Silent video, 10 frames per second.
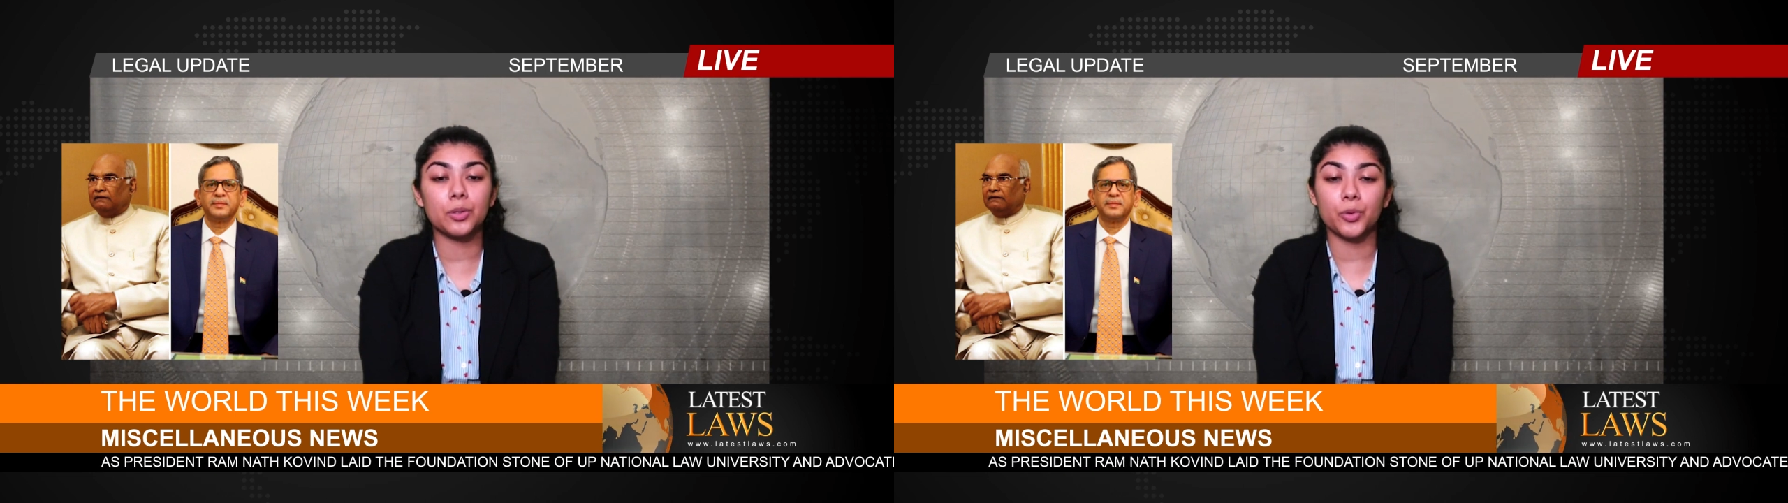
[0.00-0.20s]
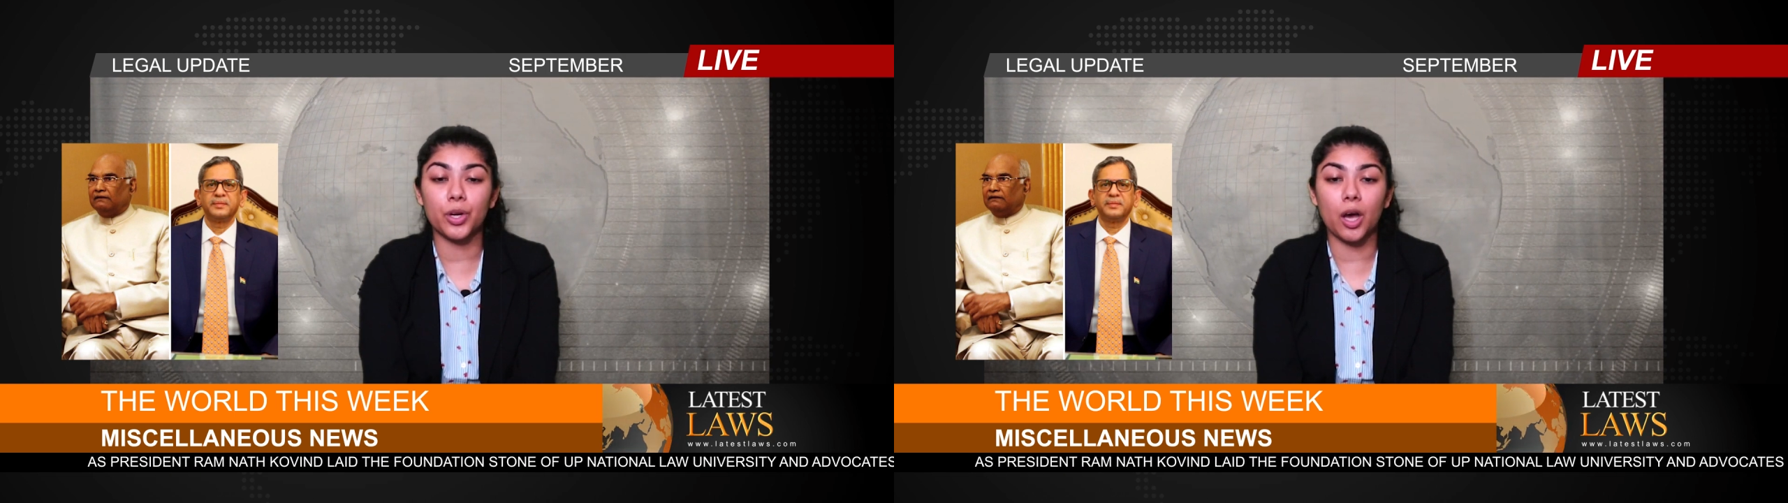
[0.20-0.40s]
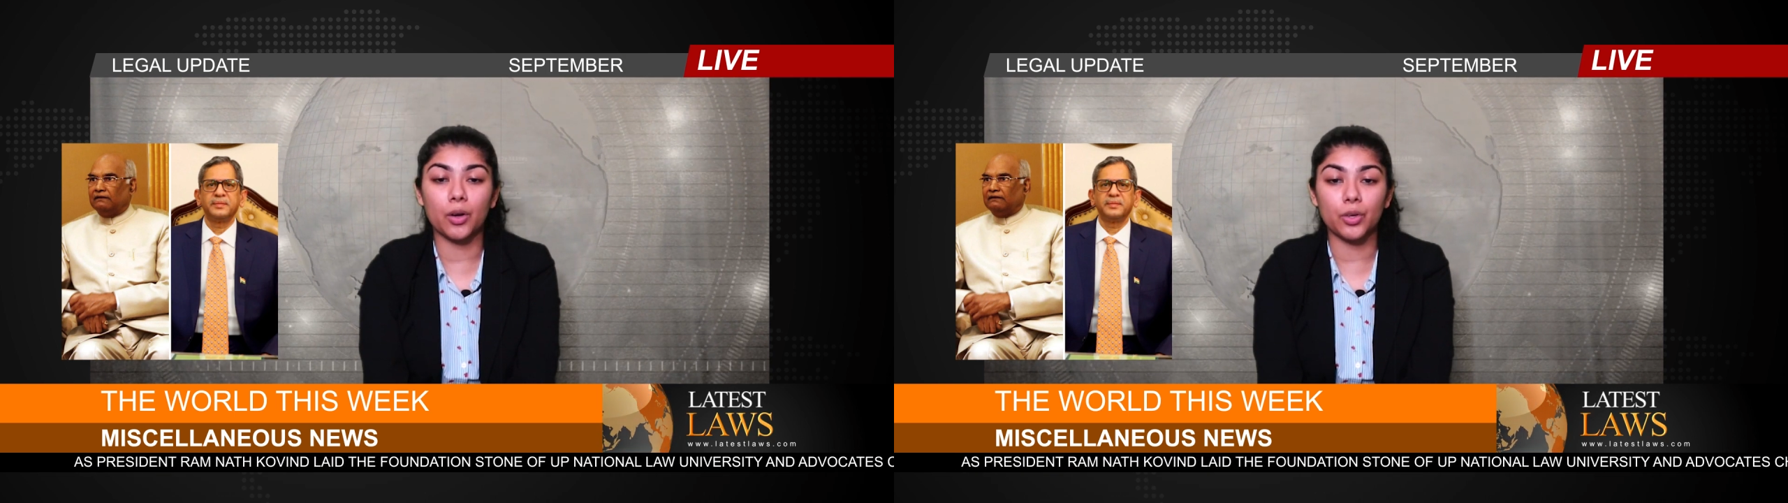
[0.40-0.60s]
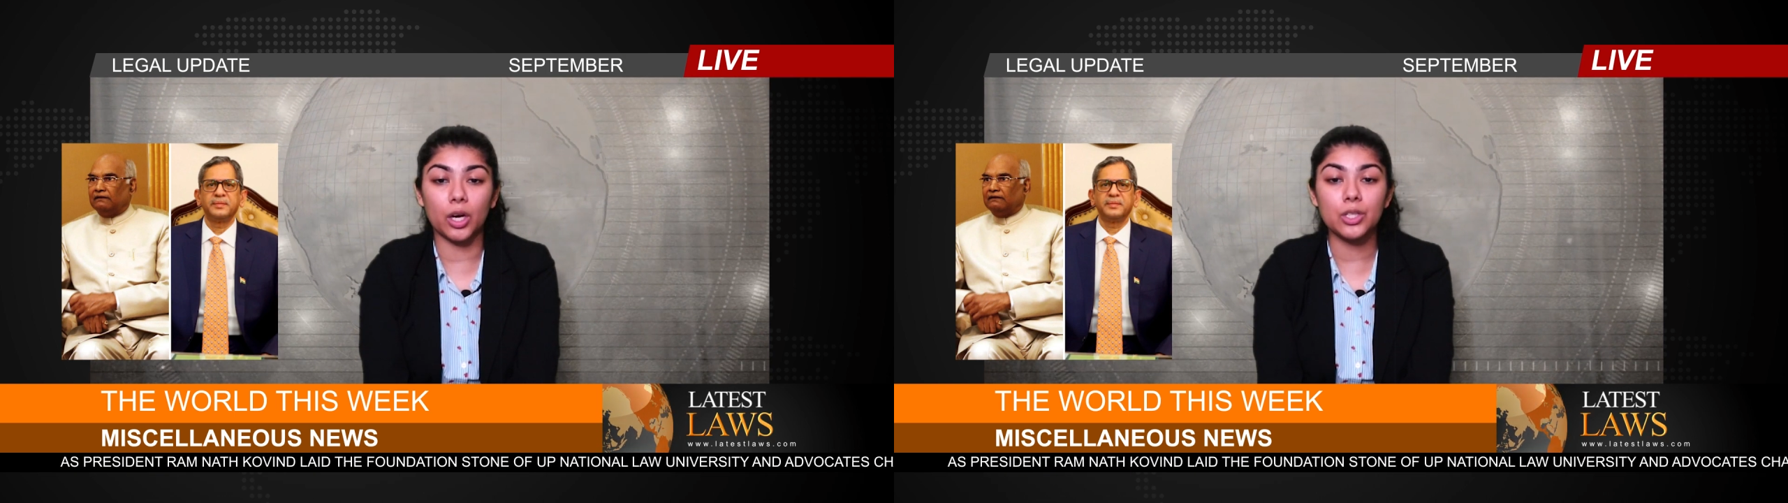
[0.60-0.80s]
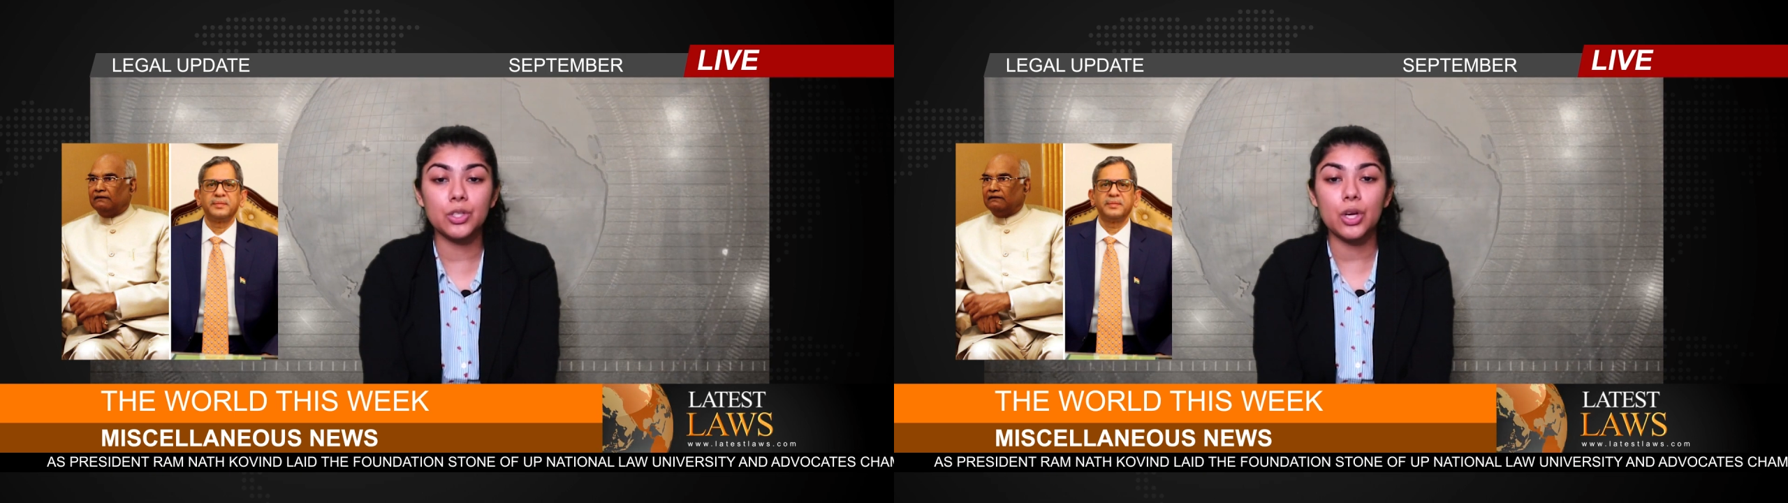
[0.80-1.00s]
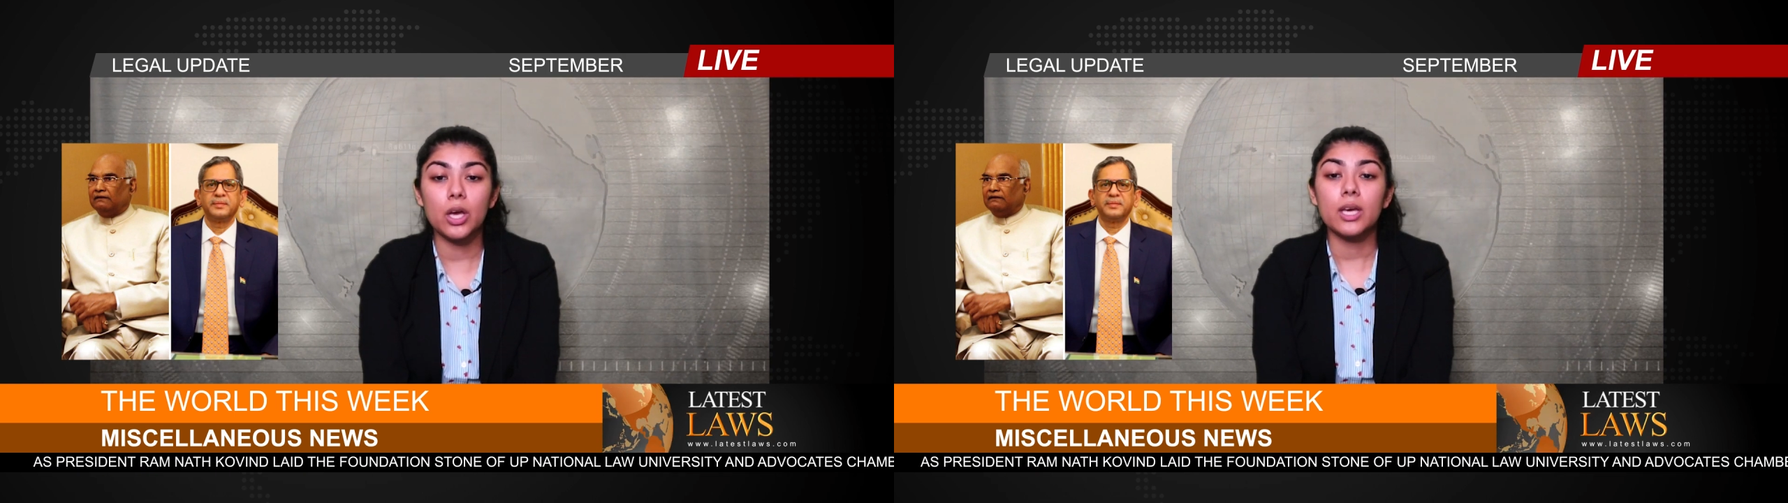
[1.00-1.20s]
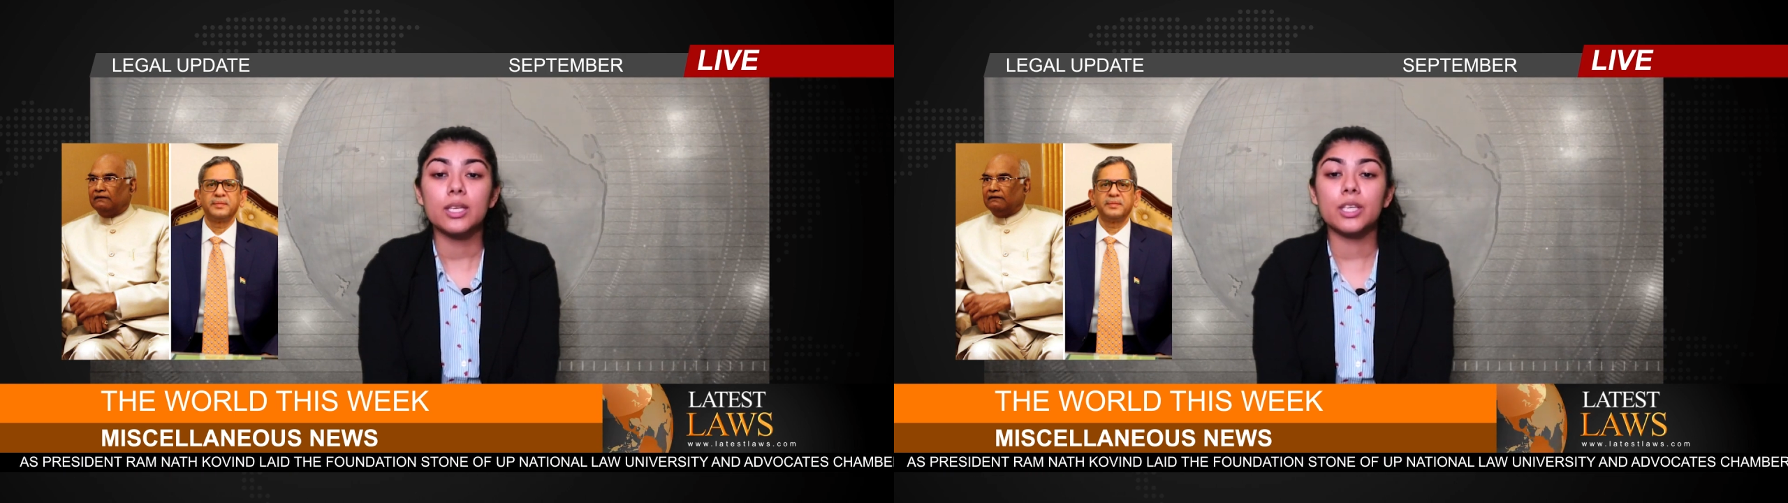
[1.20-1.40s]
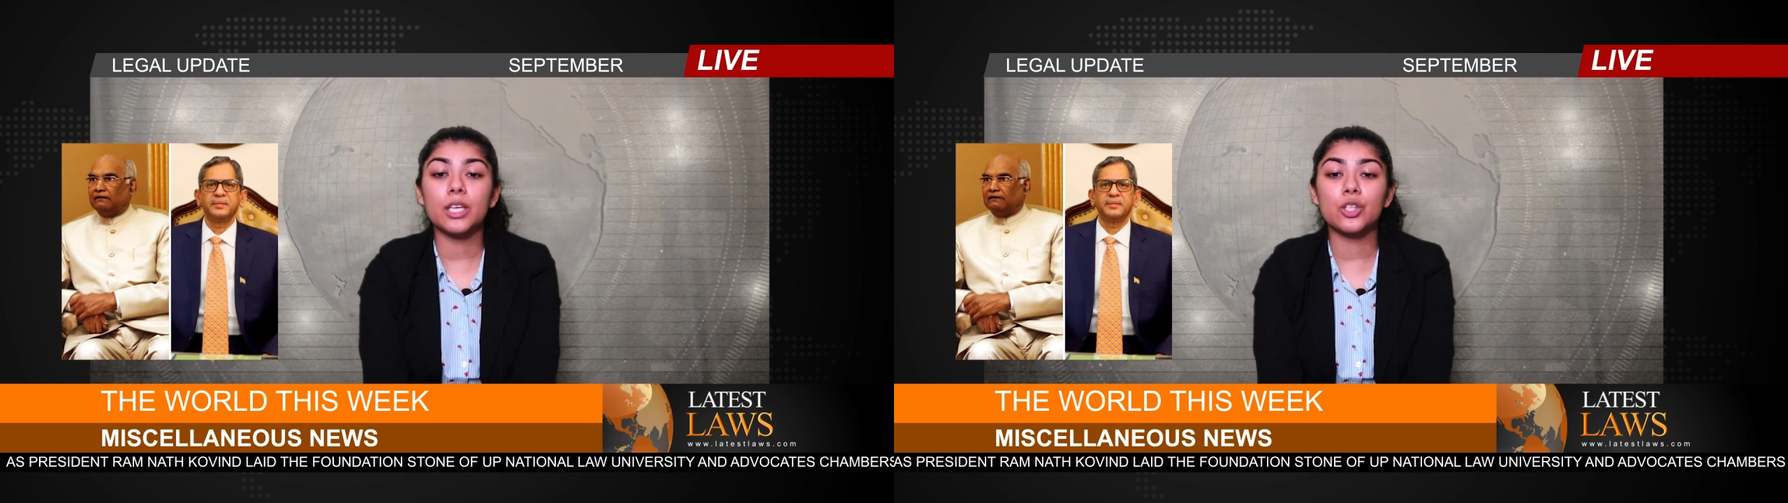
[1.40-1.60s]
in Prayagraj,
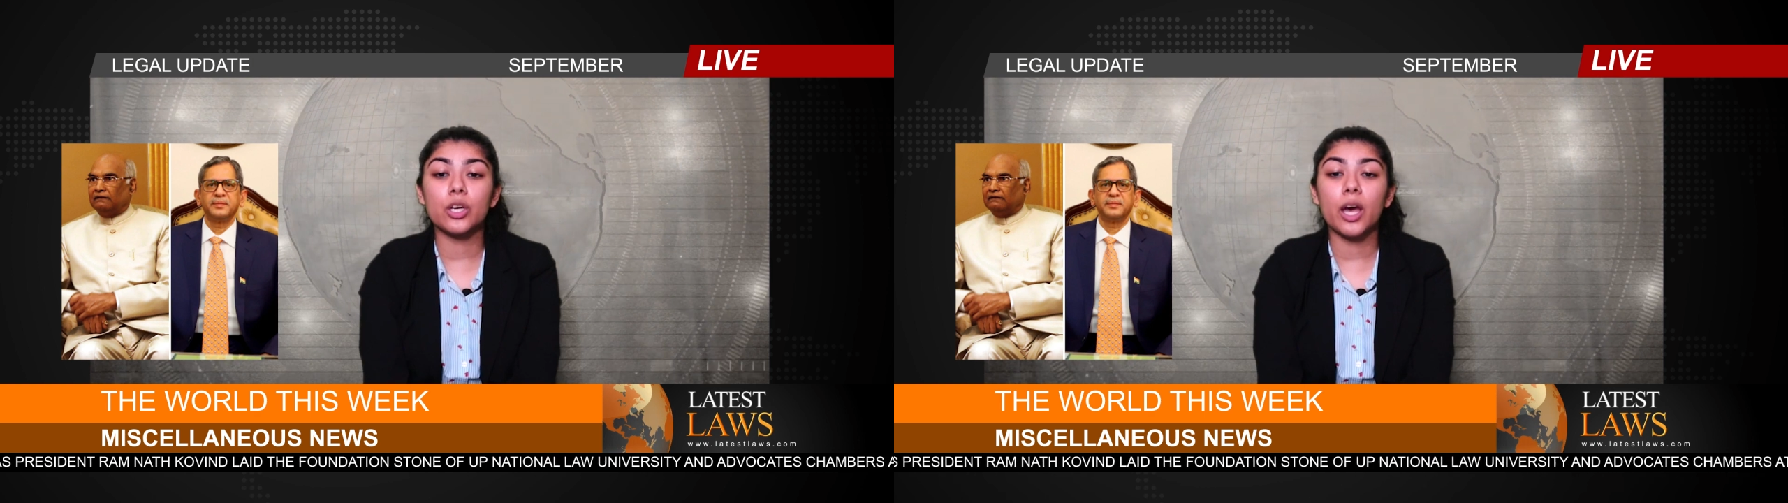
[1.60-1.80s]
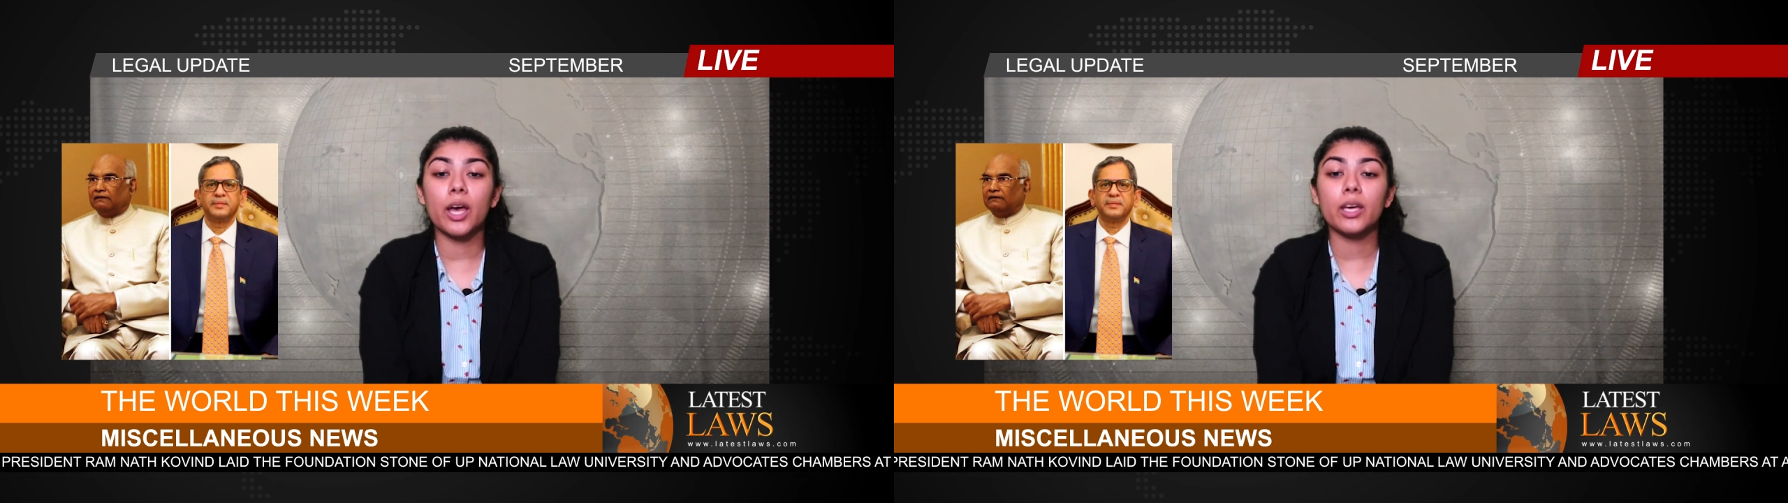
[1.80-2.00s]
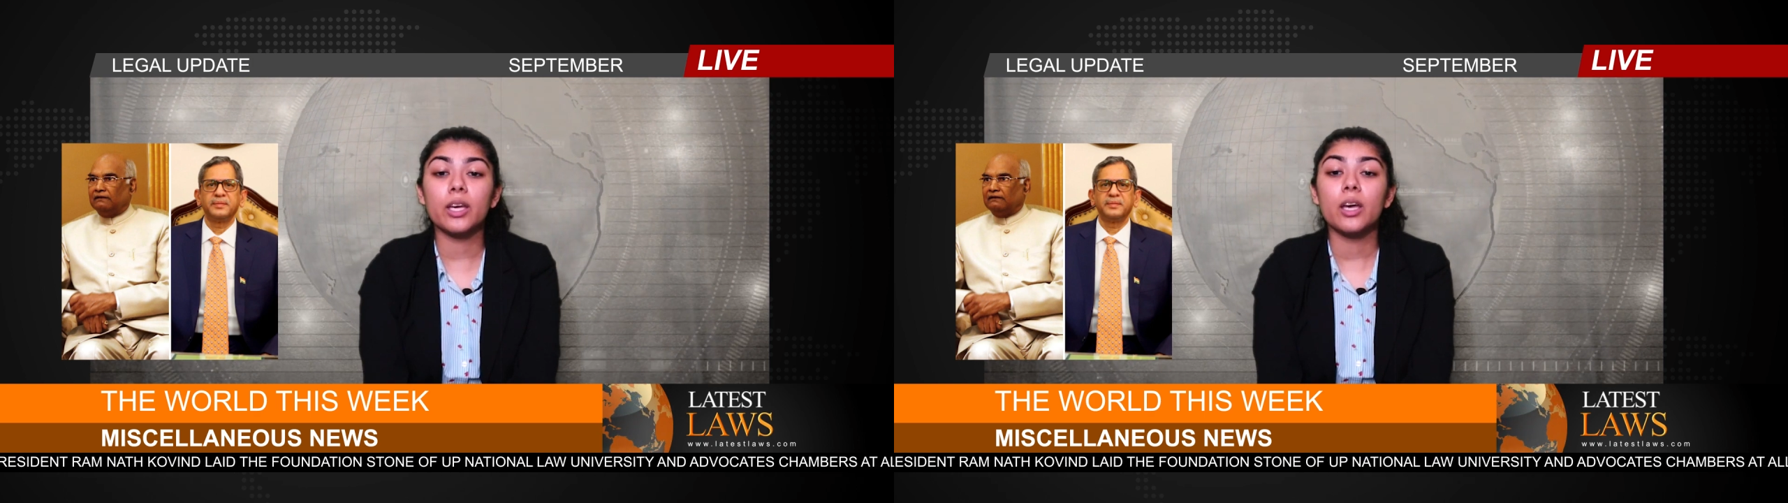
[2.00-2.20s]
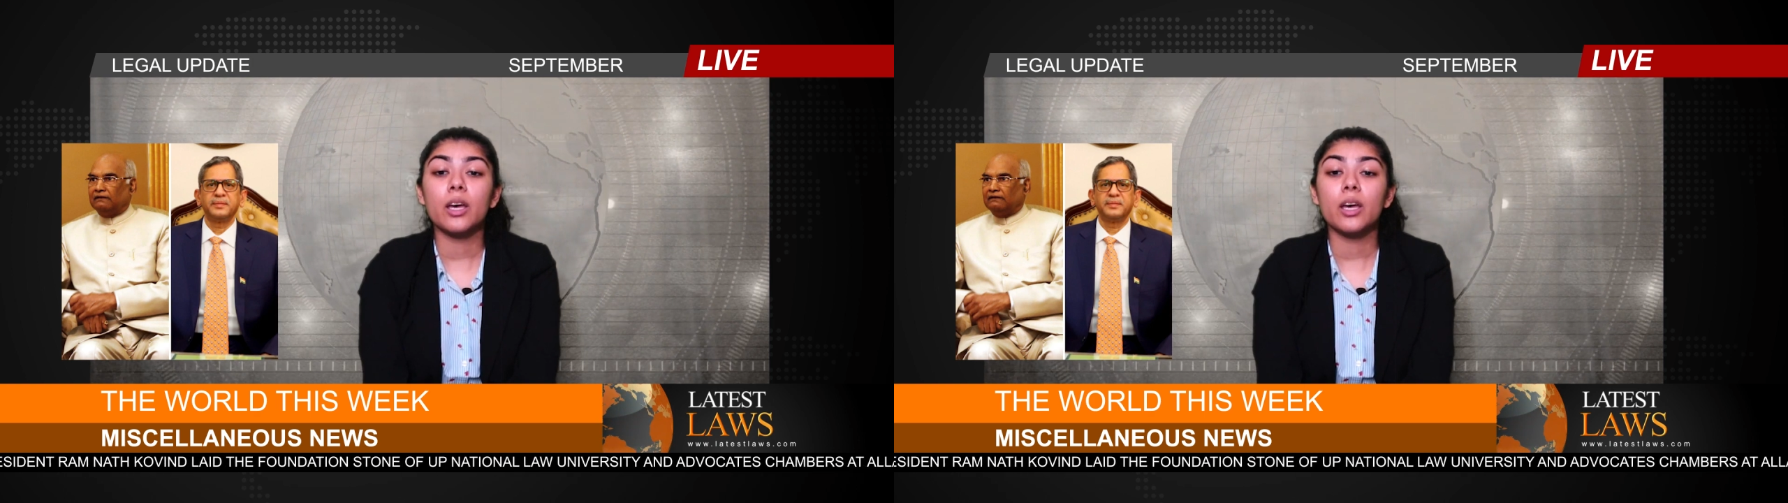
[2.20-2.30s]
CJI